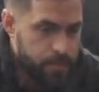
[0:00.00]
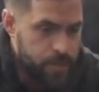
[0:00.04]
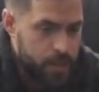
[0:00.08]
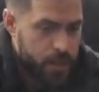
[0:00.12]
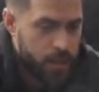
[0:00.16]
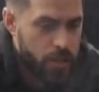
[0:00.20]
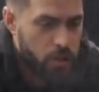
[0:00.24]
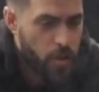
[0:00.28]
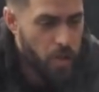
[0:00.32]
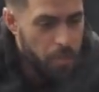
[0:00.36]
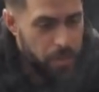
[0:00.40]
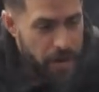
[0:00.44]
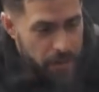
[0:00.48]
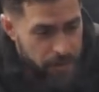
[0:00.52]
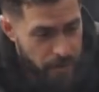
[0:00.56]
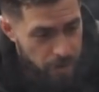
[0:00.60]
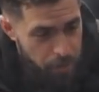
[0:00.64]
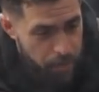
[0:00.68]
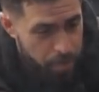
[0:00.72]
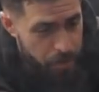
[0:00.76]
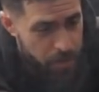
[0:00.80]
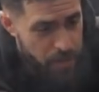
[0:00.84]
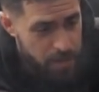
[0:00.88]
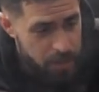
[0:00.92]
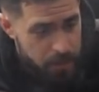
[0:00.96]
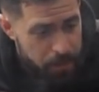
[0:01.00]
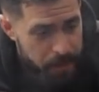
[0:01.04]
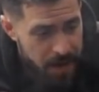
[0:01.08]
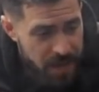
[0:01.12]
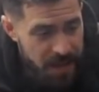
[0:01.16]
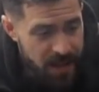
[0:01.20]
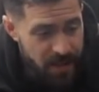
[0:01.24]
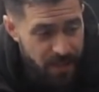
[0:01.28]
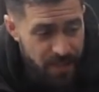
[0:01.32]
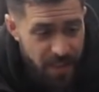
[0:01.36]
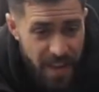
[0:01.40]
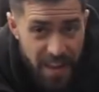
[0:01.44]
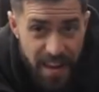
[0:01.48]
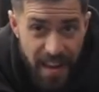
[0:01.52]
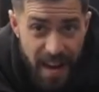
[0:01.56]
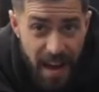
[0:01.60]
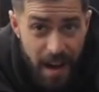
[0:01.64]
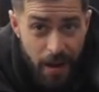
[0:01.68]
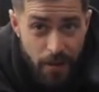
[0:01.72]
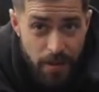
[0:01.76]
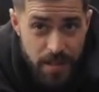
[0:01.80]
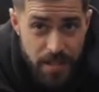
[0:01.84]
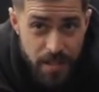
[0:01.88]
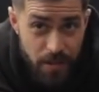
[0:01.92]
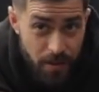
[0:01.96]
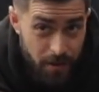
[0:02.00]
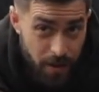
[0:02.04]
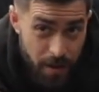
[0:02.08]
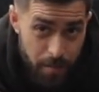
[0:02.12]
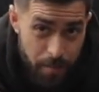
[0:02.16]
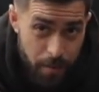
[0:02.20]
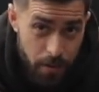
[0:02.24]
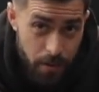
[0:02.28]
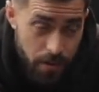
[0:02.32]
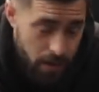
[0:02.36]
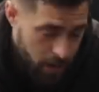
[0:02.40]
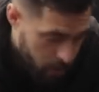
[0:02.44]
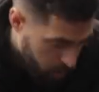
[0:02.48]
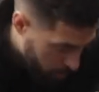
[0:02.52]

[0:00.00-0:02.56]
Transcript: Because normally if I put this billy on there now, it's not going to boil,